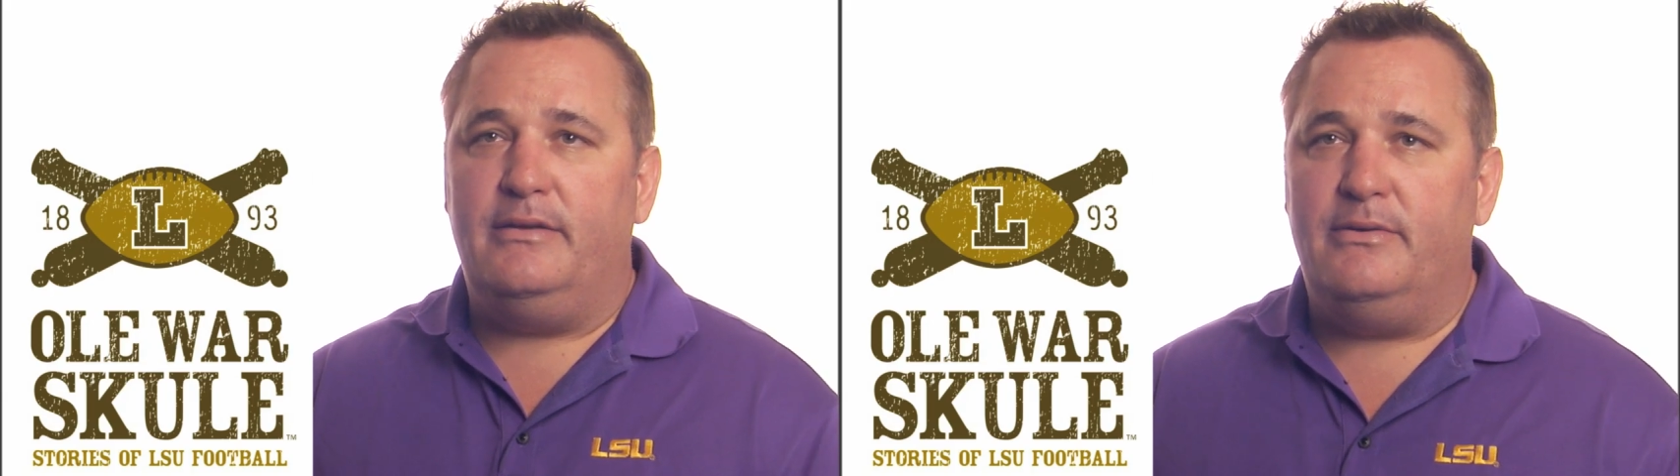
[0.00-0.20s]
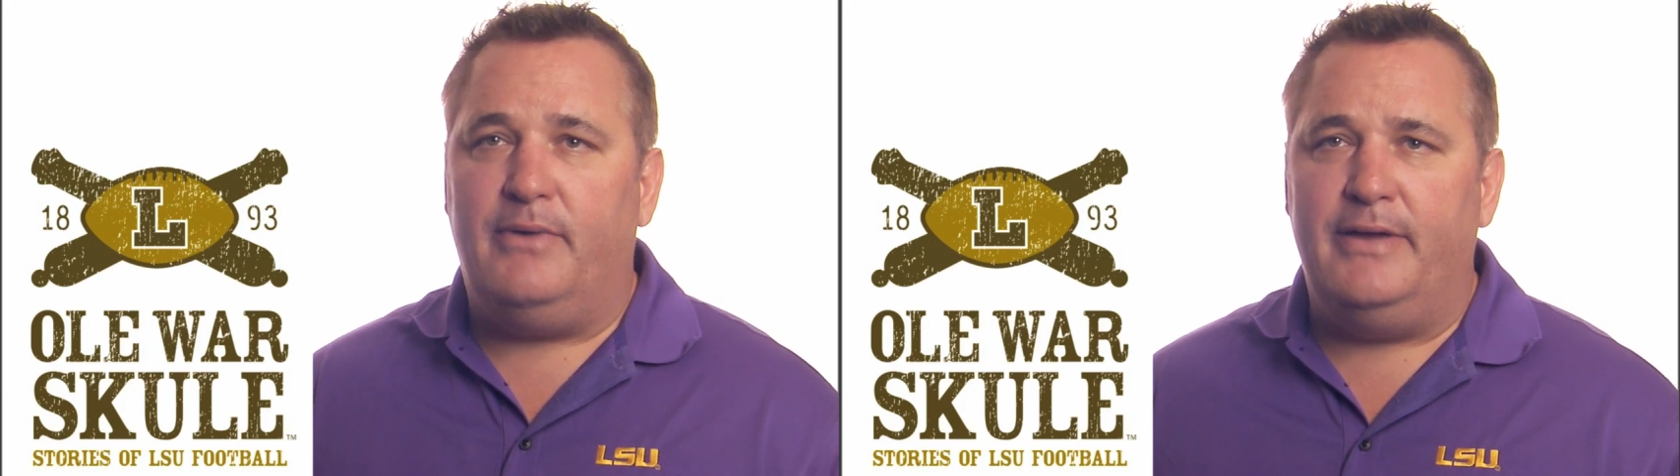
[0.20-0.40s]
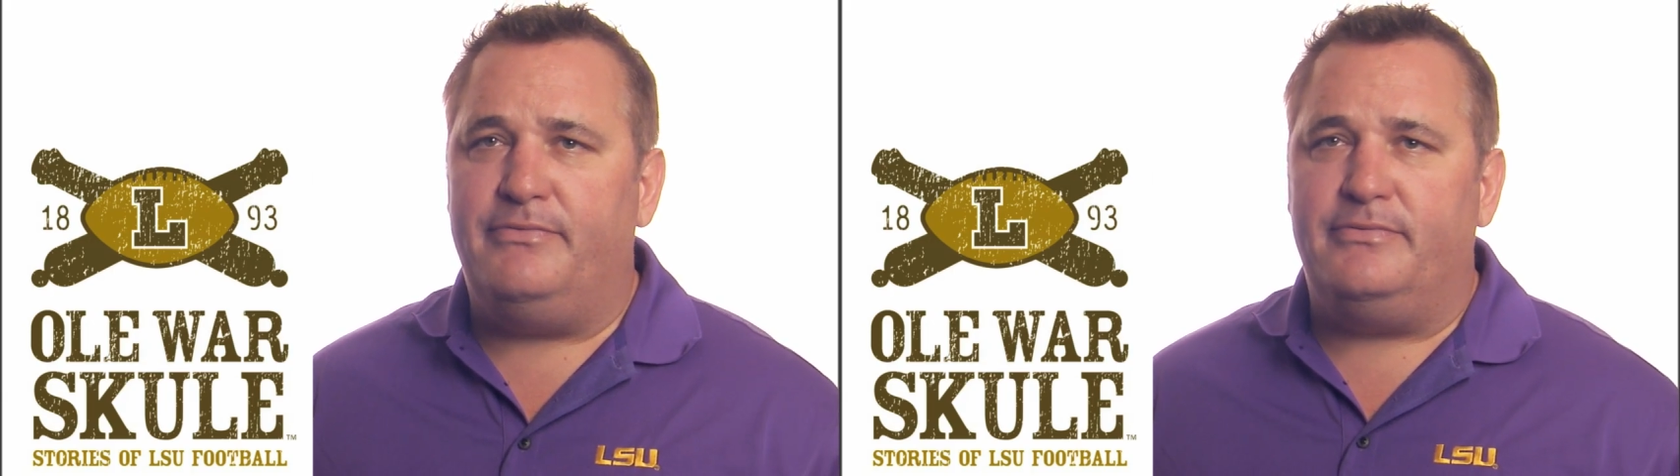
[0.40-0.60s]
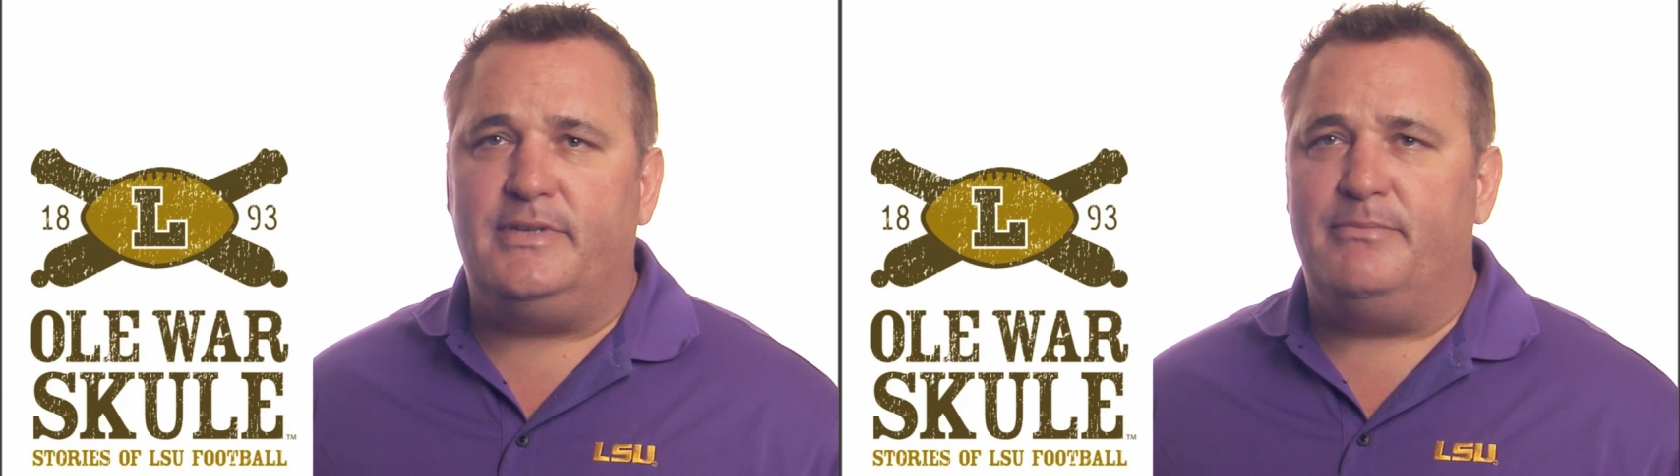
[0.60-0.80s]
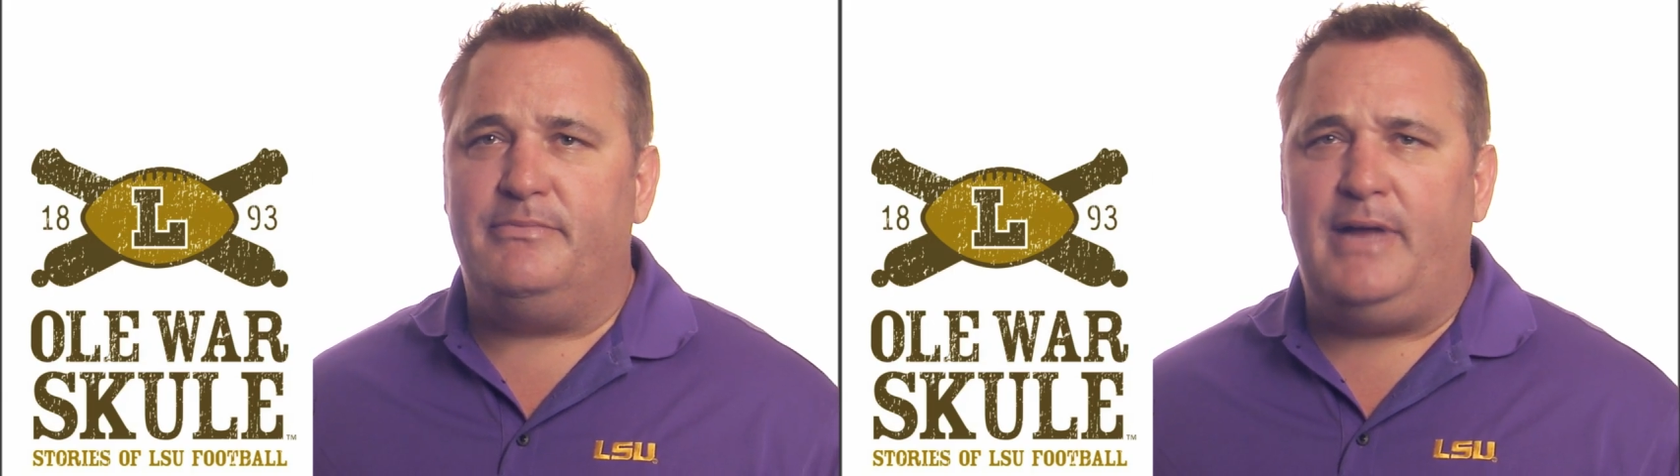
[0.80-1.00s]
your wife
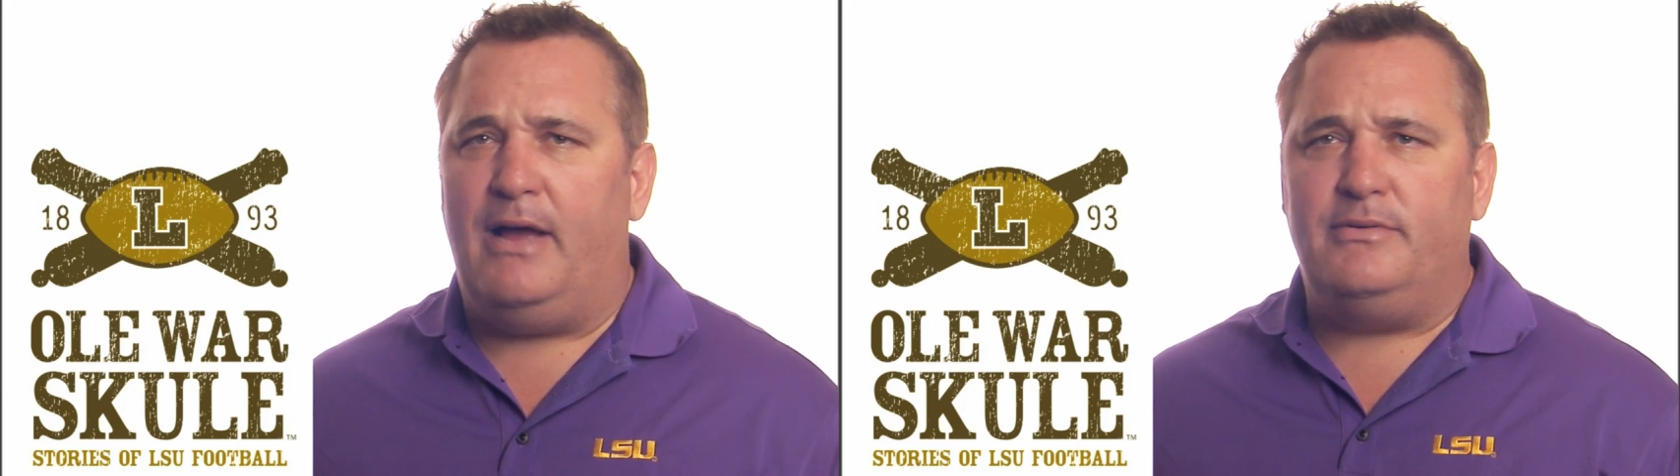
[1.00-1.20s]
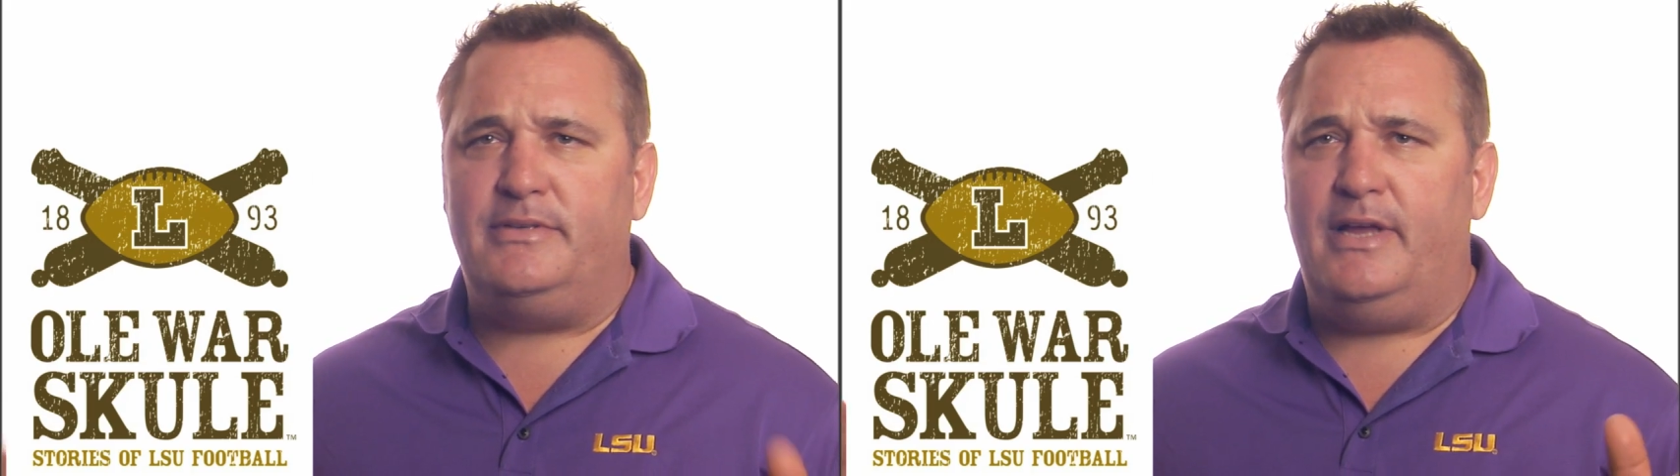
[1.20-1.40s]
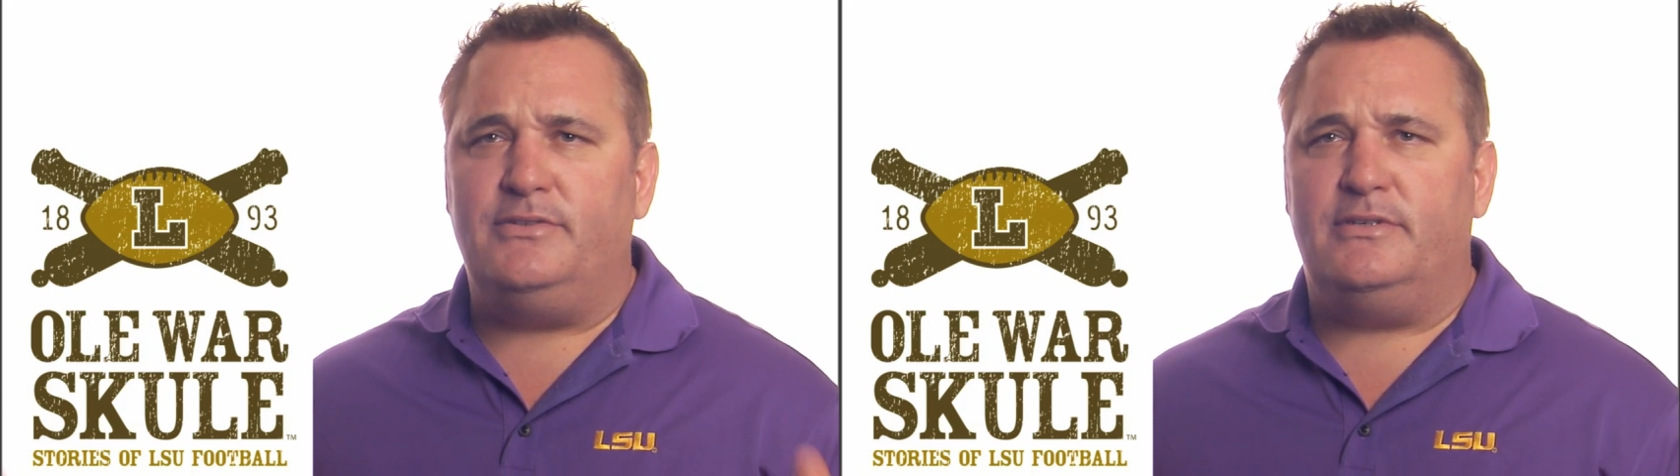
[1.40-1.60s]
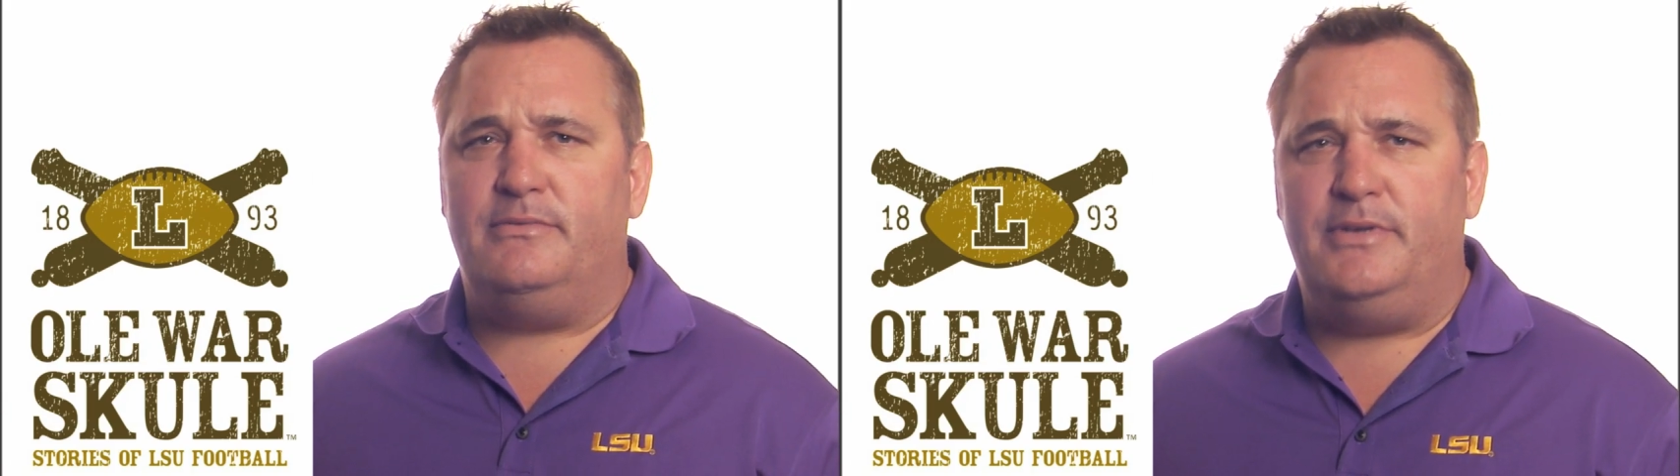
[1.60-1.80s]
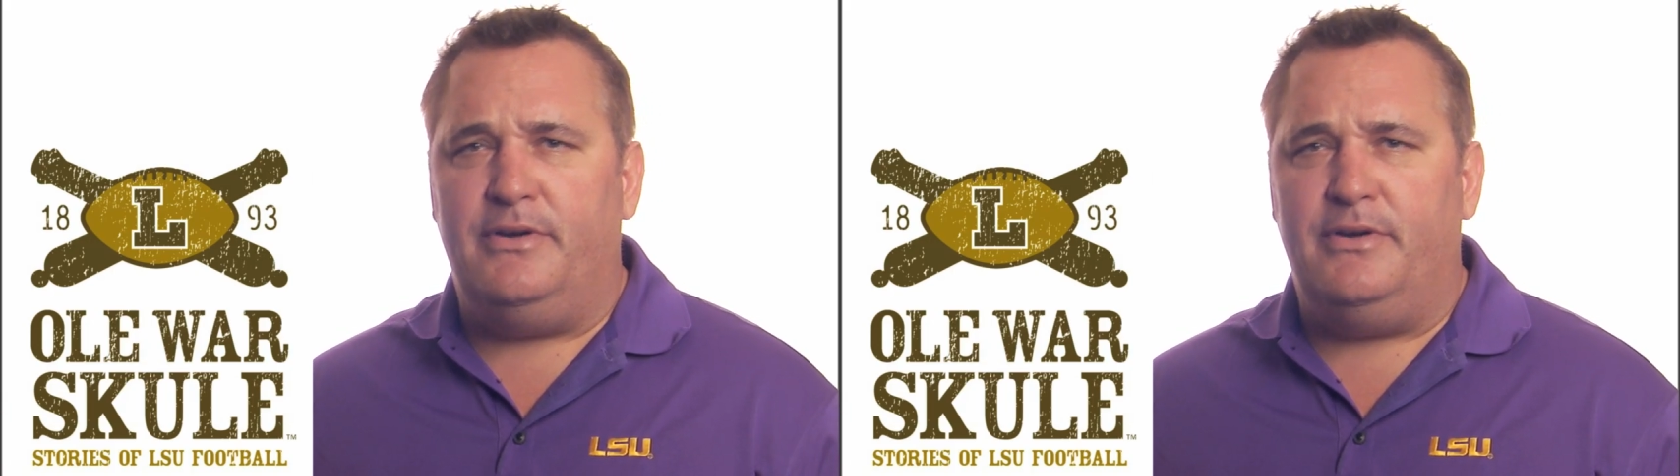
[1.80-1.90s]
somehow tells you